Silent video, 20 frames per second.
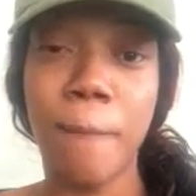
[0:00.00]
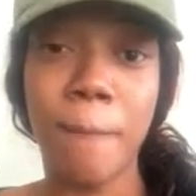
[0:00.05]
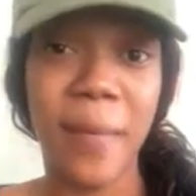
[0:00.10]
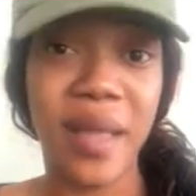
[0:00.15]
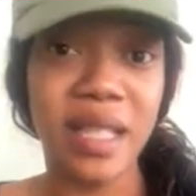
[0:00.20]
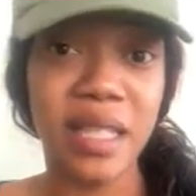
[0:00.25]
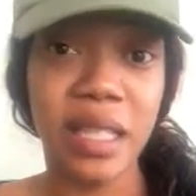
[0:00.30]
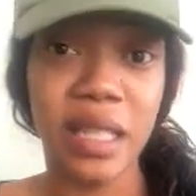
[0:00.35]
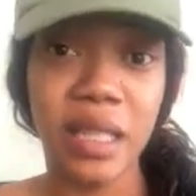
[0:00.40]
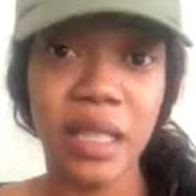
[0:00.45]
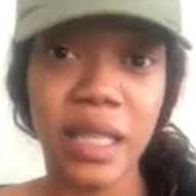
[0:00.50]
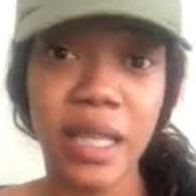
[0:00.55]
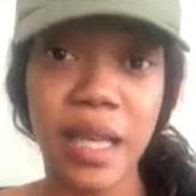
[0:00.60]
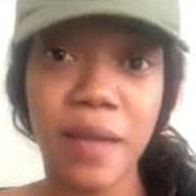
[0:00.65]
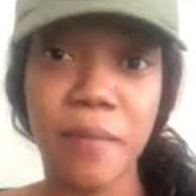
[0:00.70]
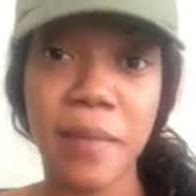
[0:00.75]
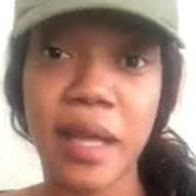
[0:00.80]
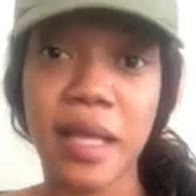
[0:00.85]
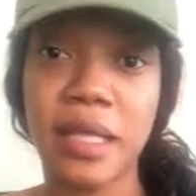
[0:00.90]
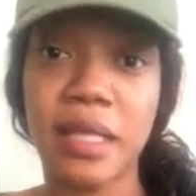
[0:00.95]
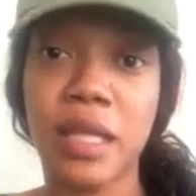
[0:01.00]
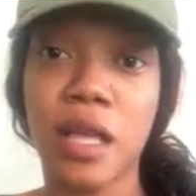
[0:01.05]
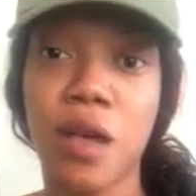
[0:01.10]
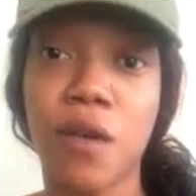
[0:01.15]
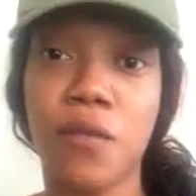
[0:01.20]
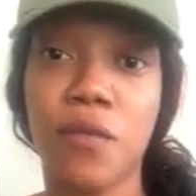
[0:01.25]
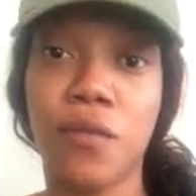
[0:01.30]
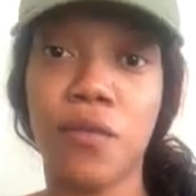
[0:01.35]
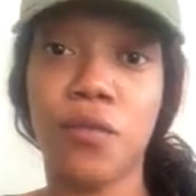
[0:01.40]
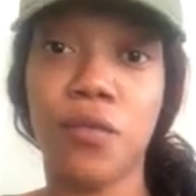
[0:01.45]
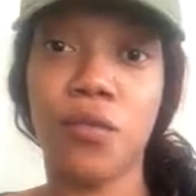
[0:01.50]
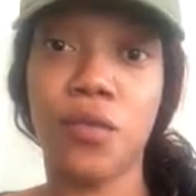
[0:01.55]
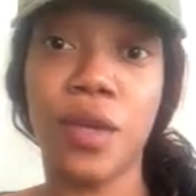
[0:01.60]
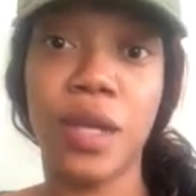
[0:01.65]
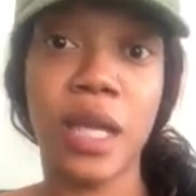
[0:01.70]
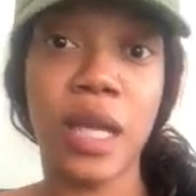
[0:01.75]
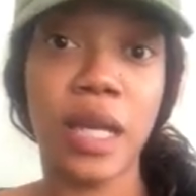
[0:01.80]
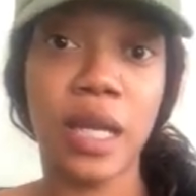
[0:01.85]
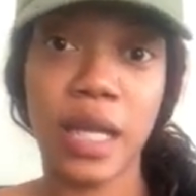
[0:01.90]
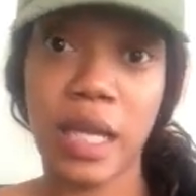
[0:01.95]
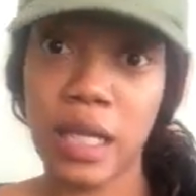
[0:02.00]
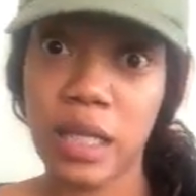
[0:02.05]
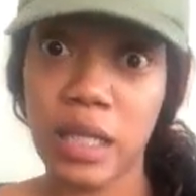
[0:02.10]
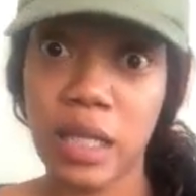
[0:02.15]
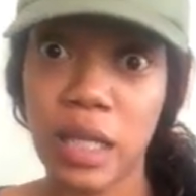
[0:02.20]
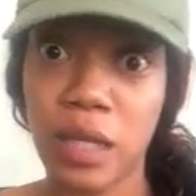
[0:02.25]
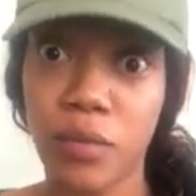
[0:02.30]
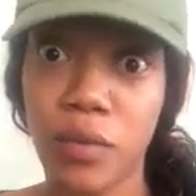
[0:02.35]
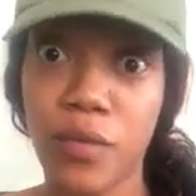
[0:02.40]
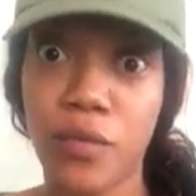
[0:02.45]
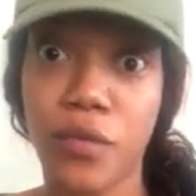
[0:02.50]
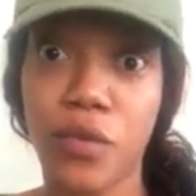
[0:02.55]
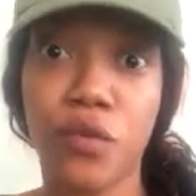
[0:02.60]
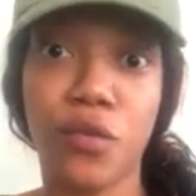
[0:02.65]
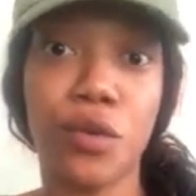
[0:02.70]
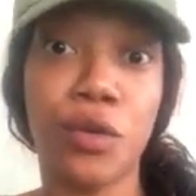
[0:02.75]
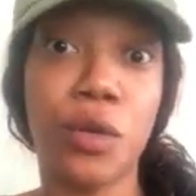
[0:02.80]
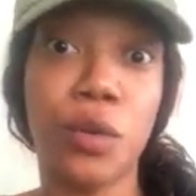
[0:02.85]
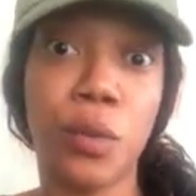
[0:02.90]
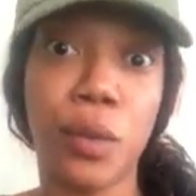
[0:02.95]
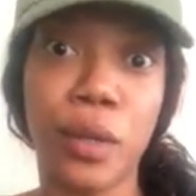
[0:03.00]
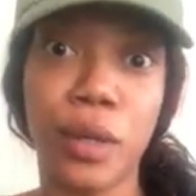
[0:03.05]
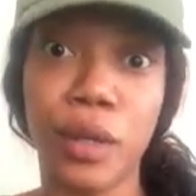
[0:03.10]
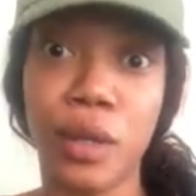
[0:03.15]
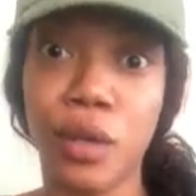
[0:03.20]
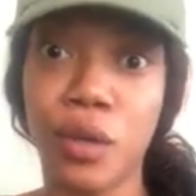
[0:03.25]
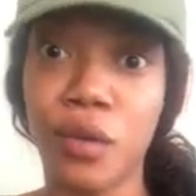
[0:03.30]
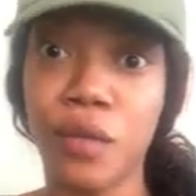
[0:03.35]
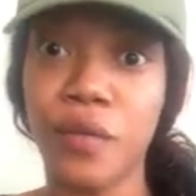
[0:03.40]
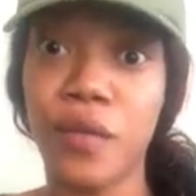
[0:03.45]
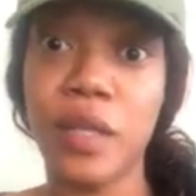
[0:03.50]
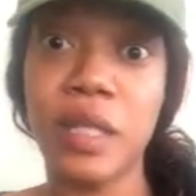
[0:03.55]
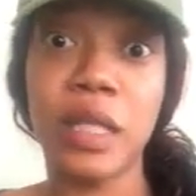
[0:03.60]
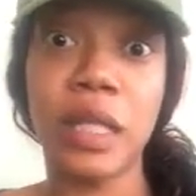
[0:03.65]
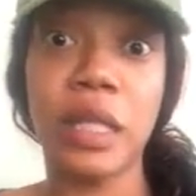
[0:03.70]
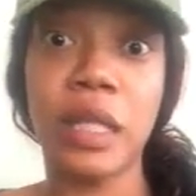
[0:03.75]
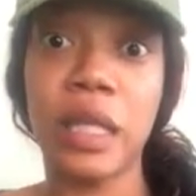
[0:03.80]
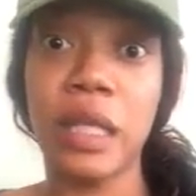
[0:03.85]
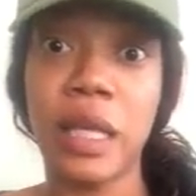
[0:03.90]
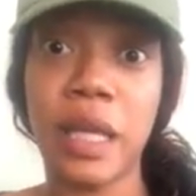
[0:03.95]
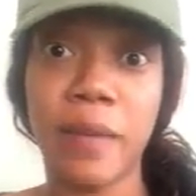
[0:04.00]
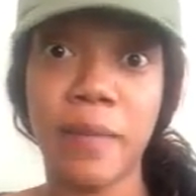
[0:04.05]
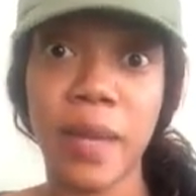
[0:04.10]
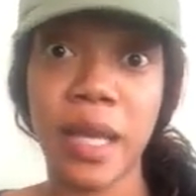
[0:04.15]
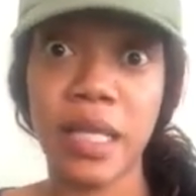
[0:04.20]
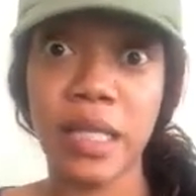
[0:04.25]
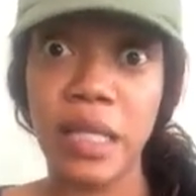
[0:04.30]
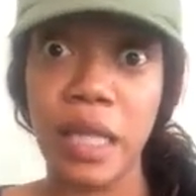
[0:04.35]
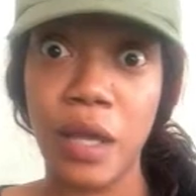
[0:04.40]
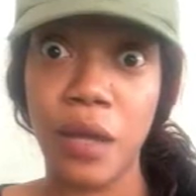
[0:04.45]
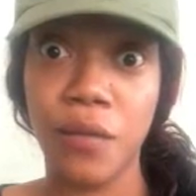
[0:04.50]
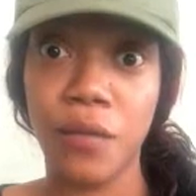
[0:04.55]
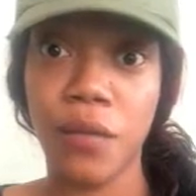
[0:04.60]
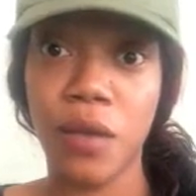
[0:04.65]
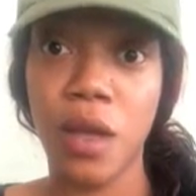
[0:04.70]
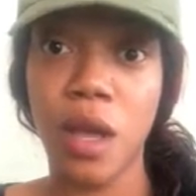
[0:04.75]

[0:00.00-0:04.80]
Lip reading: mentally get myself reconnected with the real world, physically get myself,